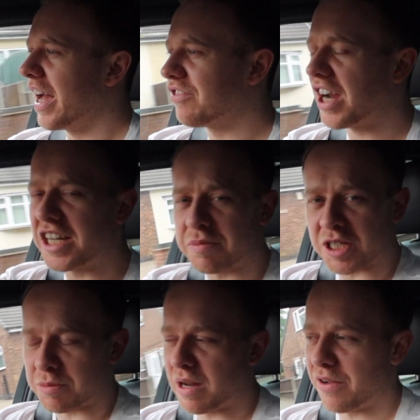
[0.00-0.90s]
I've changed my
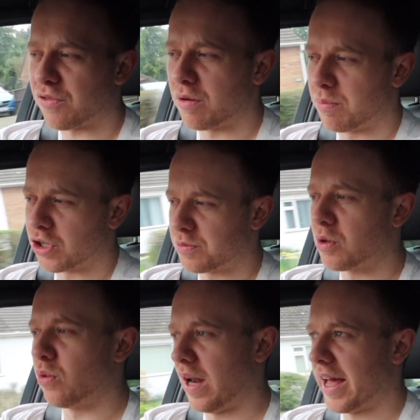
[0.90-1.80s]
split from push,
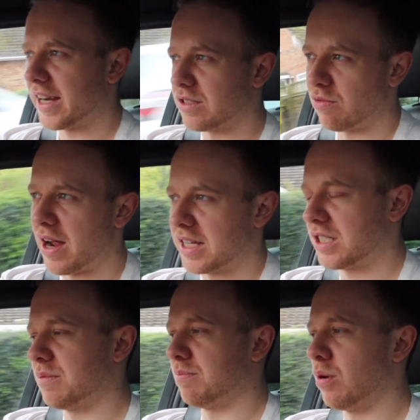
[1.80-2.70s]
pull, legs,
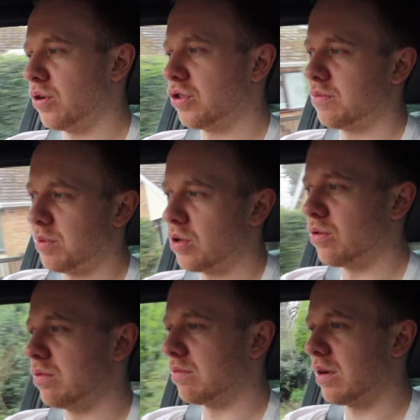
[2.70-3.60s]
rest, push,
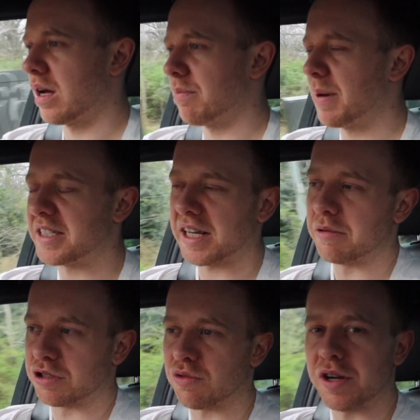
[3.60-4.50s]
pull. Basically it
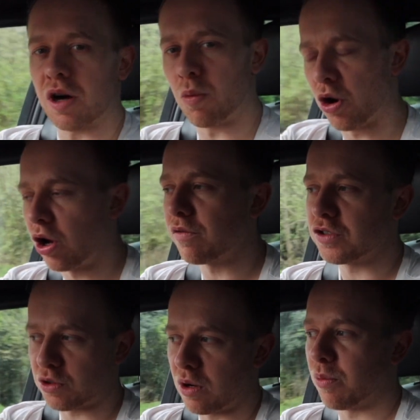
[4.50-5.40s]
was 3 on, 1 off,
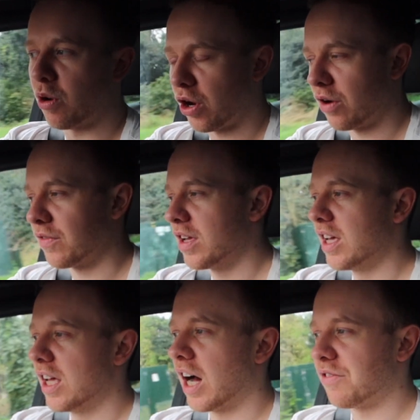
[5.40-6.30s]
2 on, 1 off.
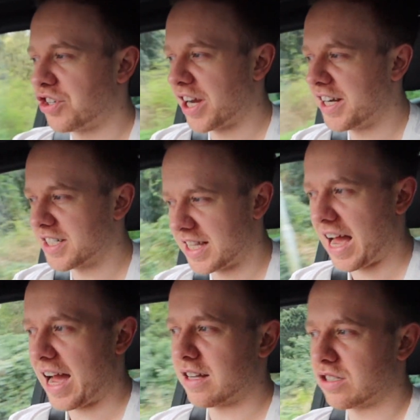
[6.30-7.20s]
I've changed
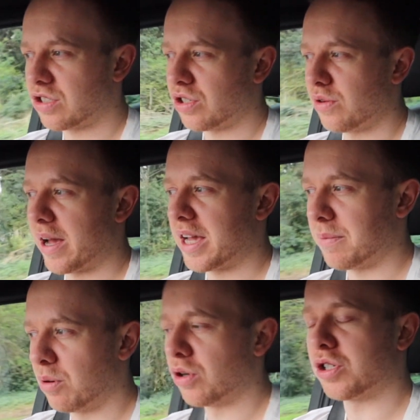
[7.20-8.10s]
that to a
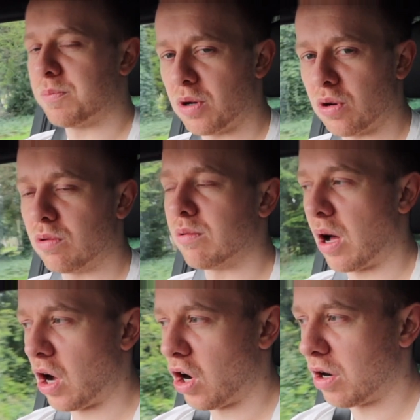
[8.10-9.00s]
push, pull,
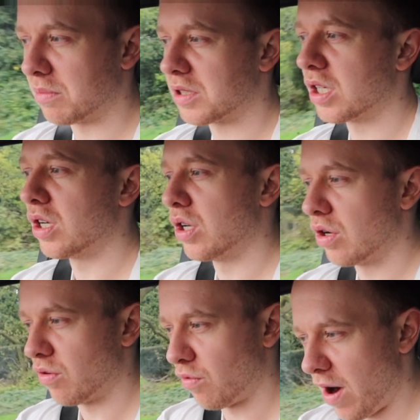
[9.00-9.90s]
arms,
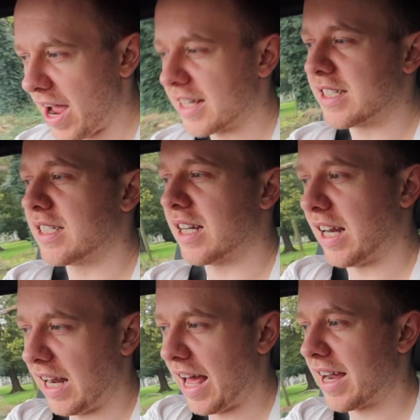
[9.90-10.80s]
rest,
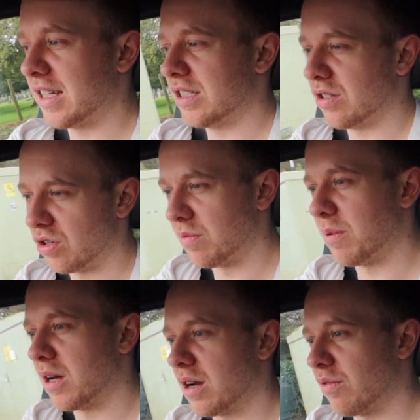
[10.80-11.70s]
legs,
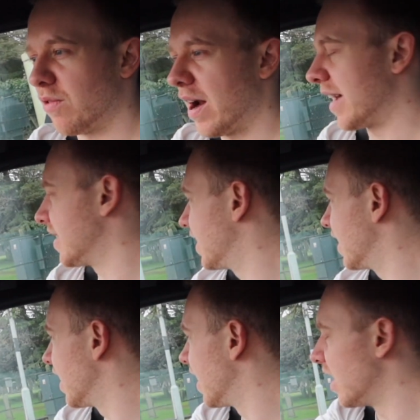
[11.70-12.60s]
upper, rest.
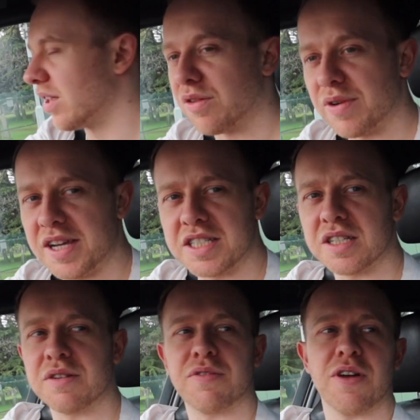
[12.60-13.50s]
The
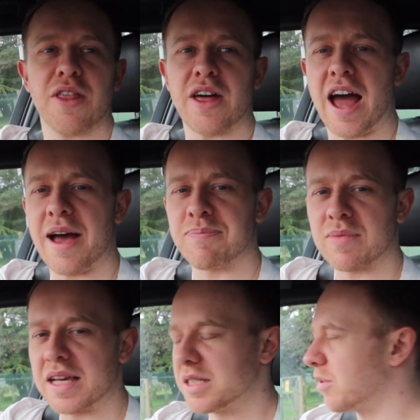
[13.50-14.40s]
reason for that is